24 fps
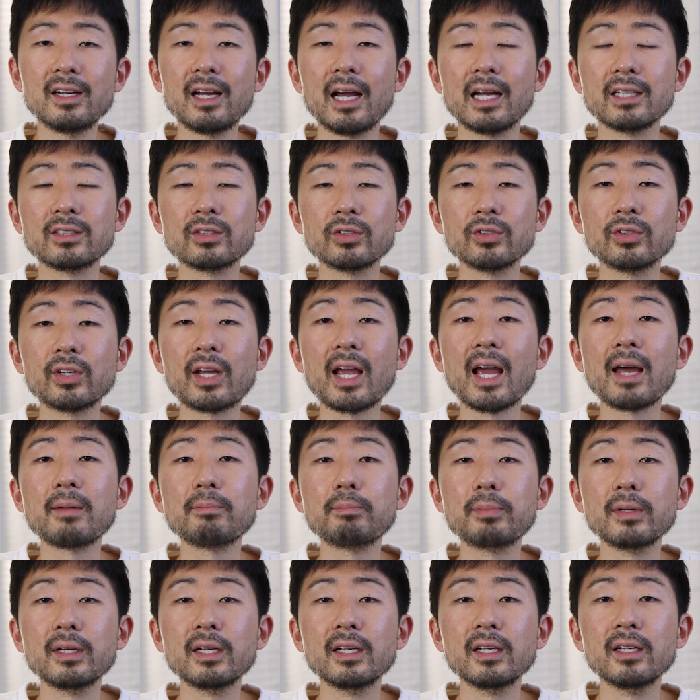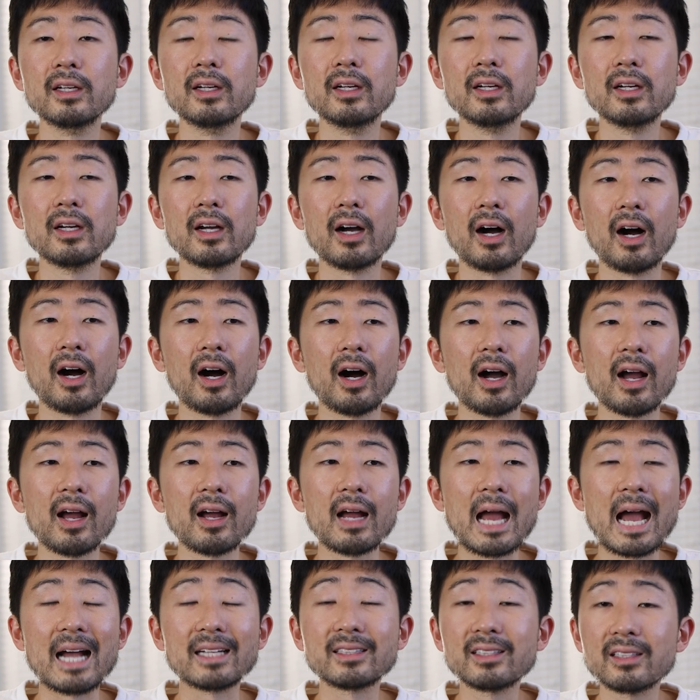And so, you can't be uh,
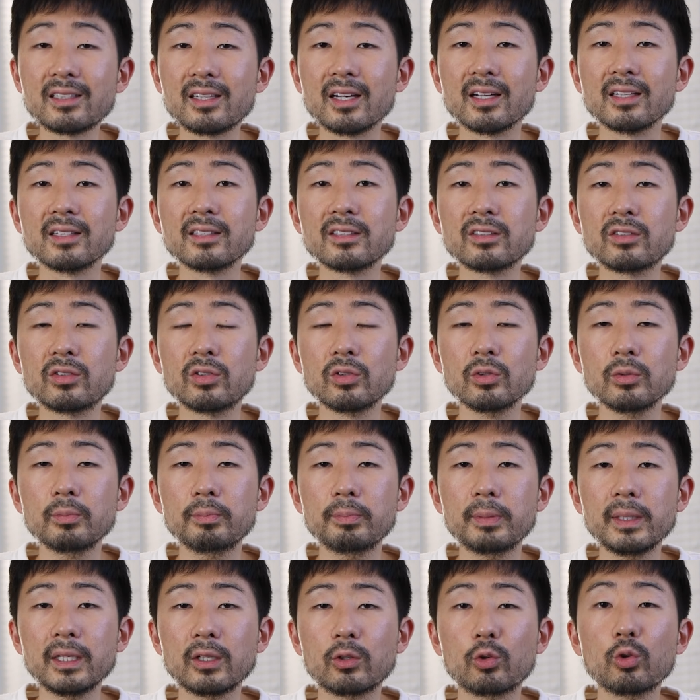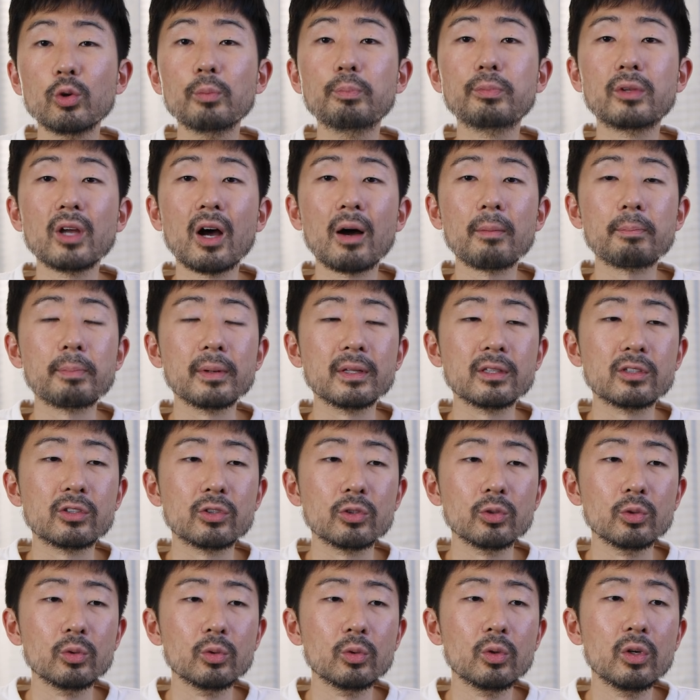hesitant to be grouped up
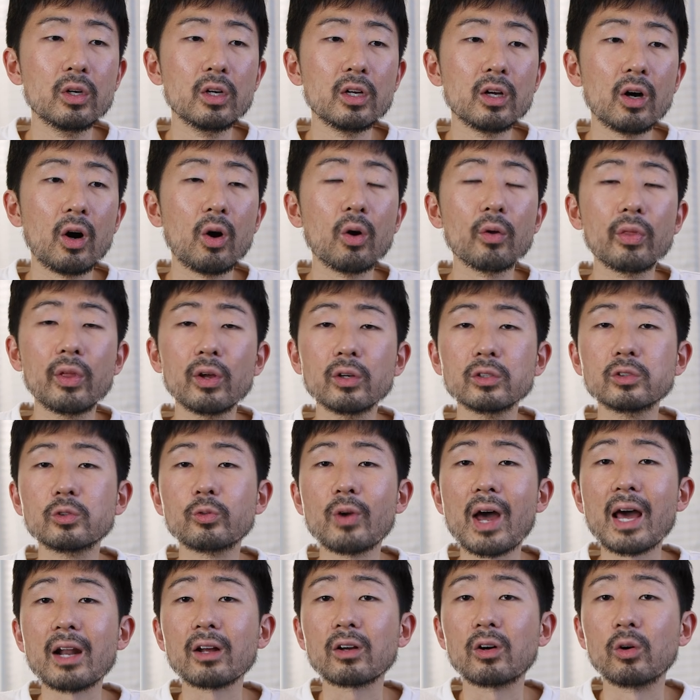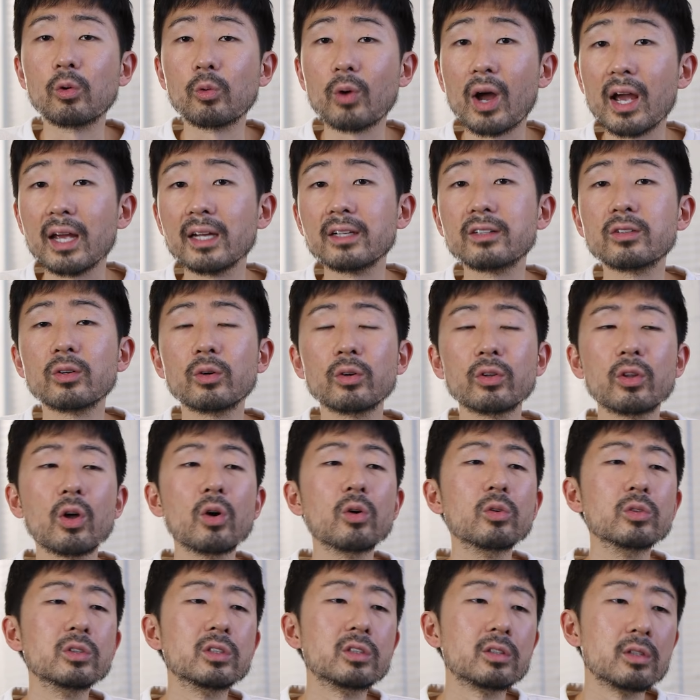into, oh, those radical right or
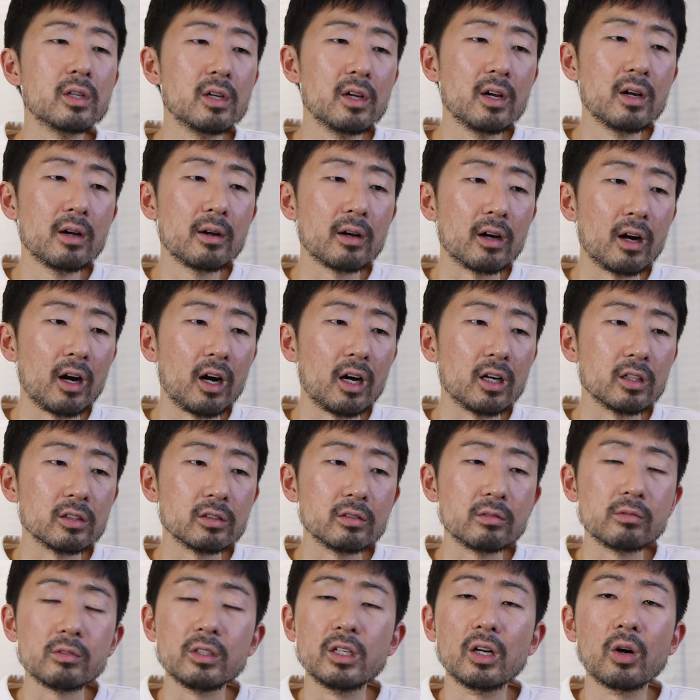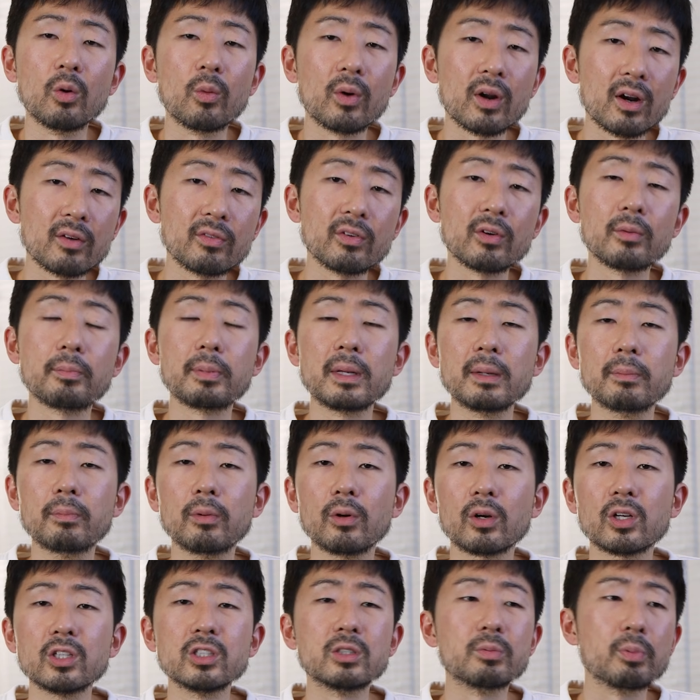those uh, you know, whatever
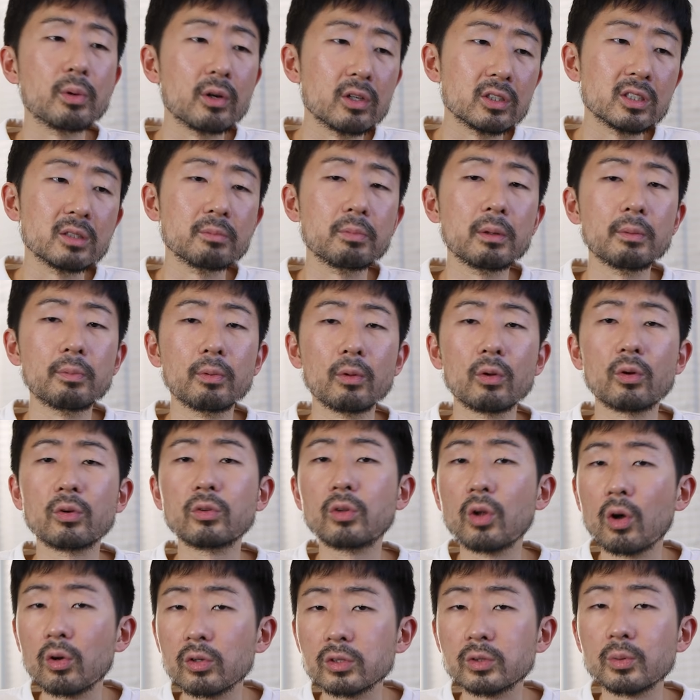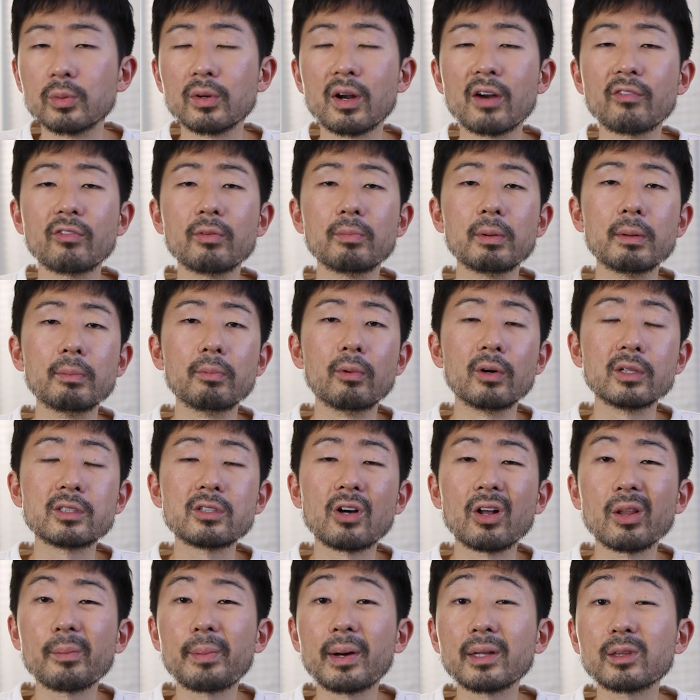people, conspiracy people, or those whatever people. It's
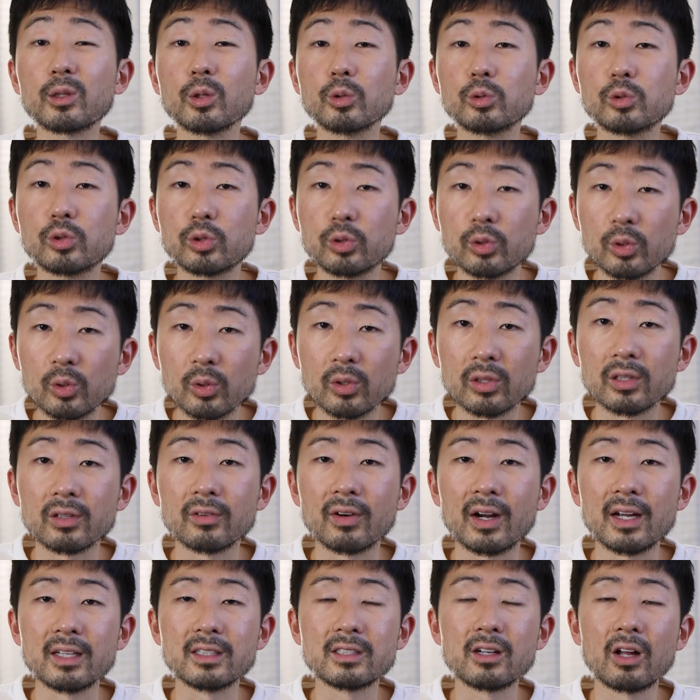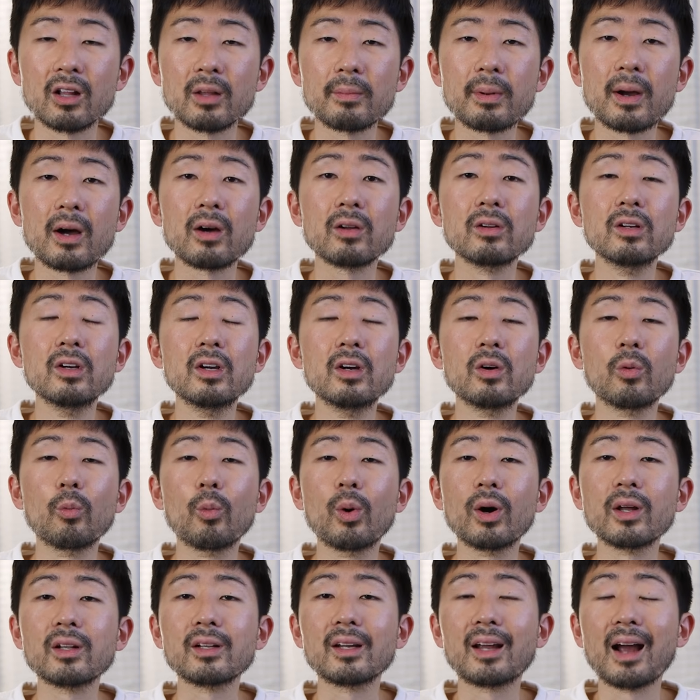all about the truth, right? It's all about
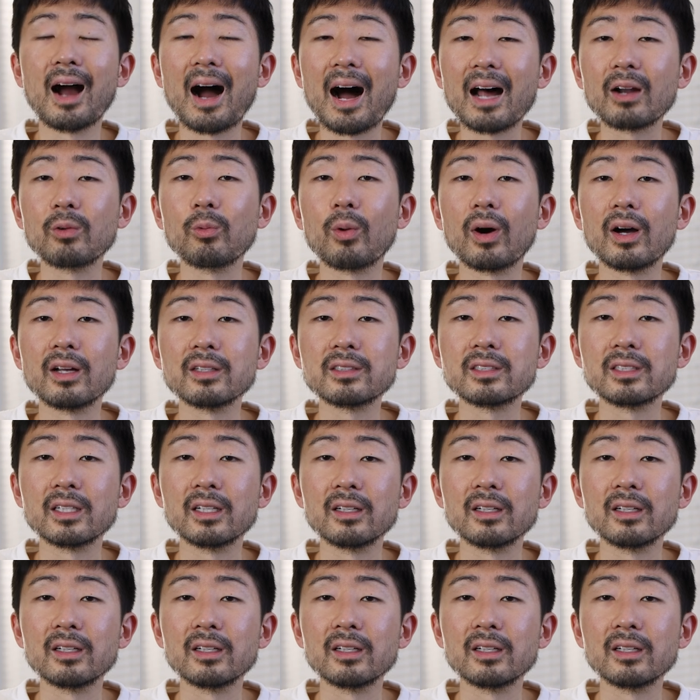what God wants.